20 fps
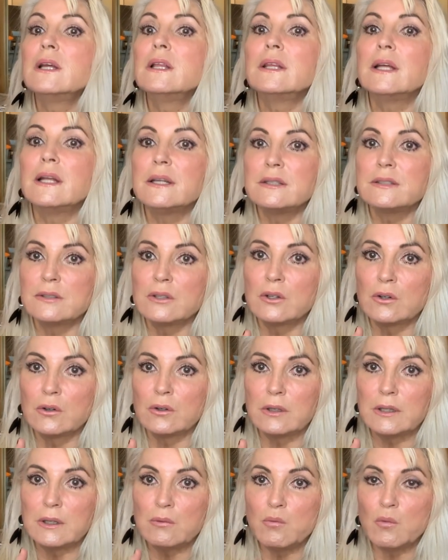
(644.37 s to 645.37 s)
that is an
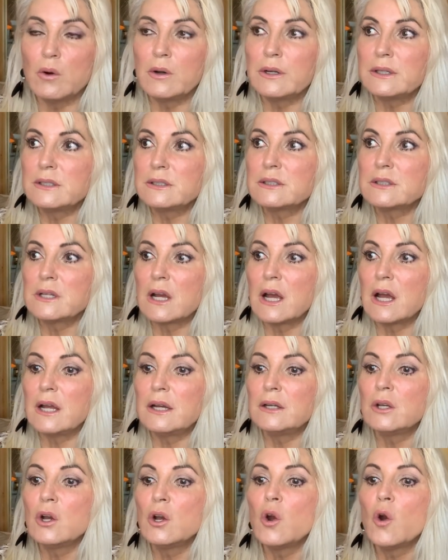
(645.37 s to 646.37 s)
early warning sign.